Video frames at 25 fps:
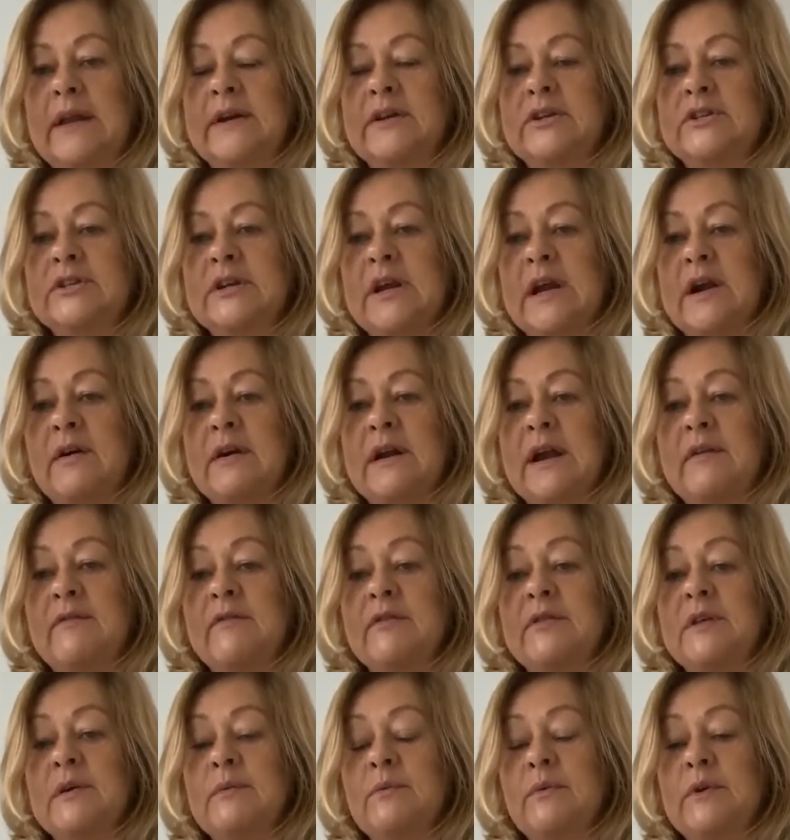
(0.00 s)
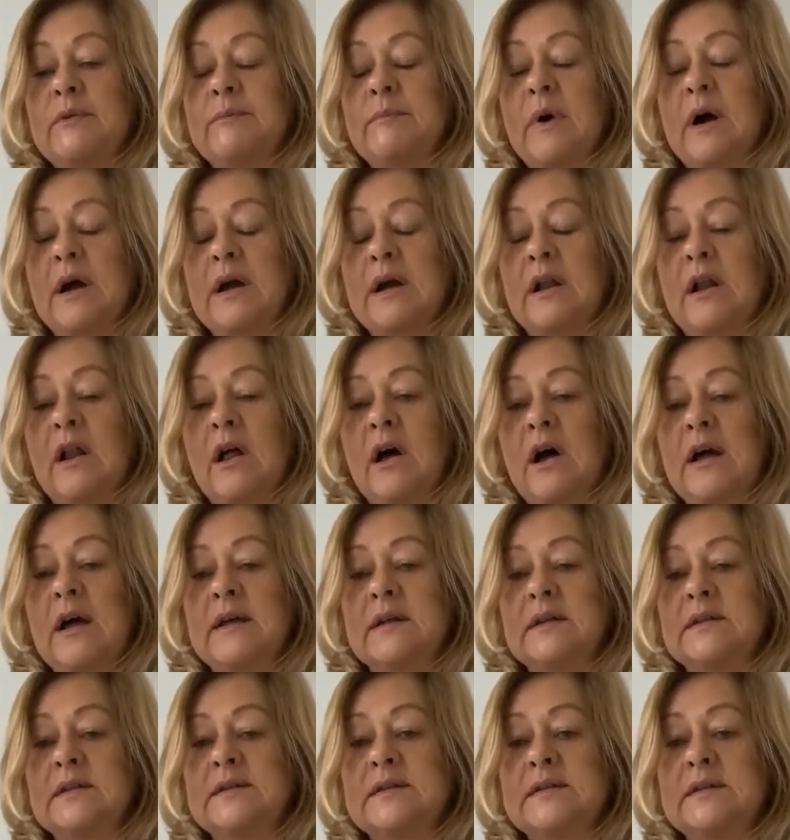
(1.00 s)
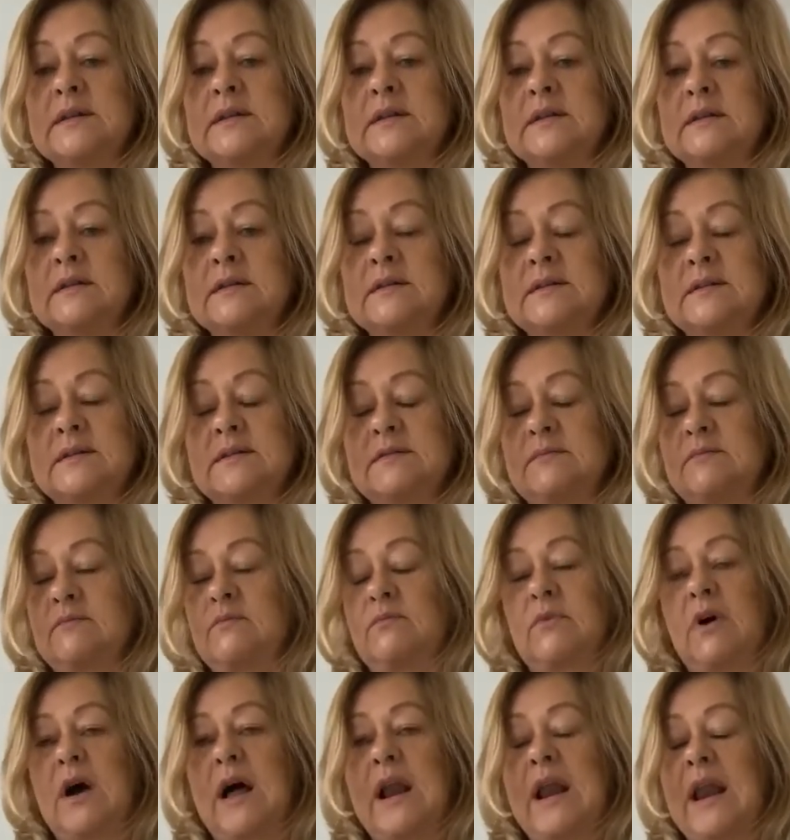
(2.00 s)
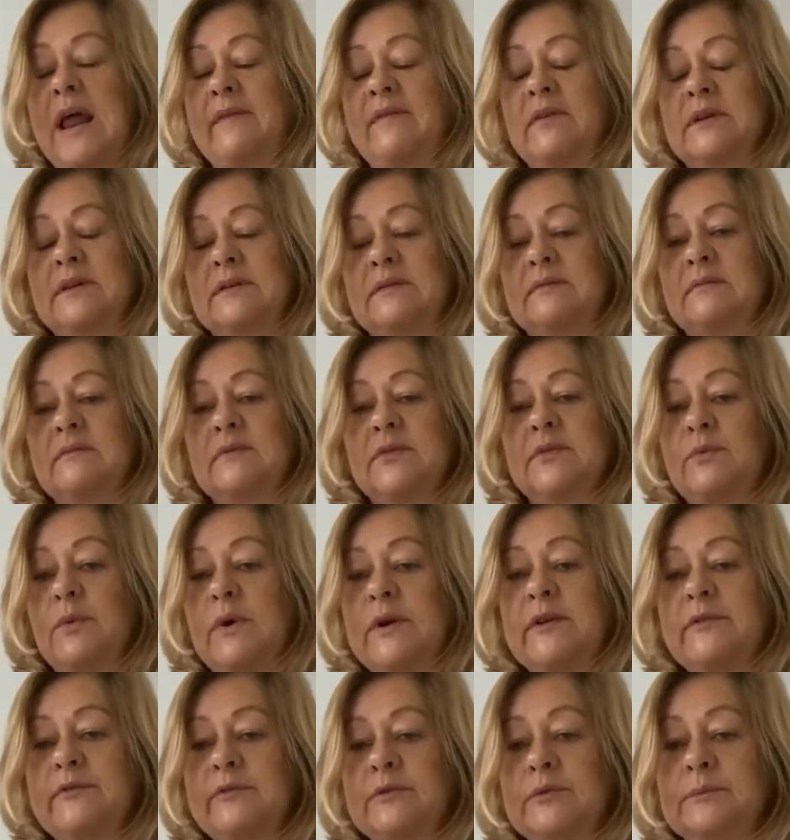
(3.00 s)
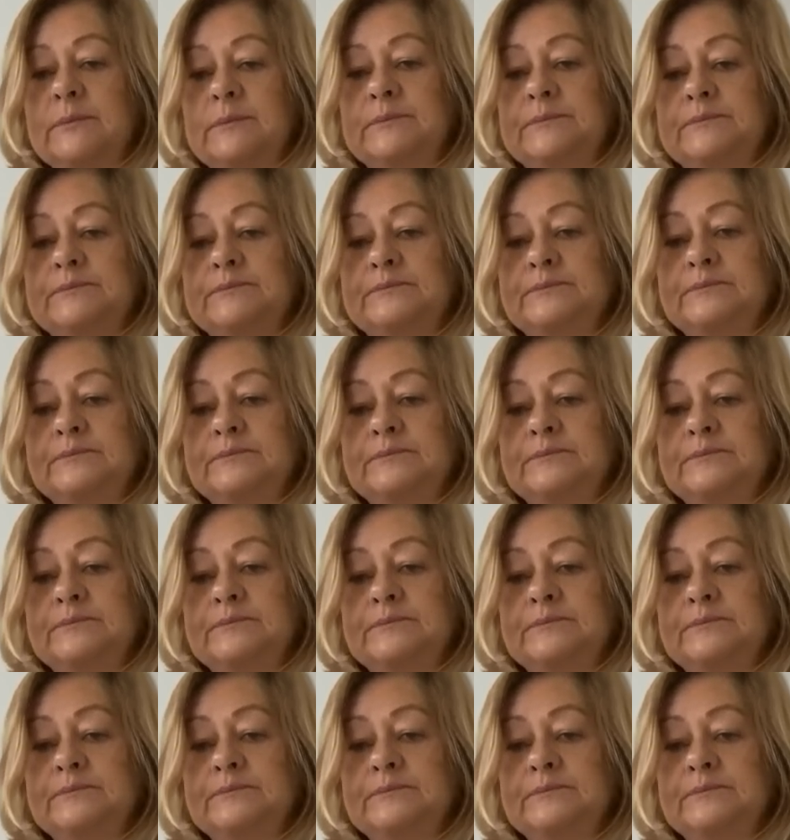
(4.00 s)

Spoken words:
sharing everything with my clients, and I love it. It's wonderful.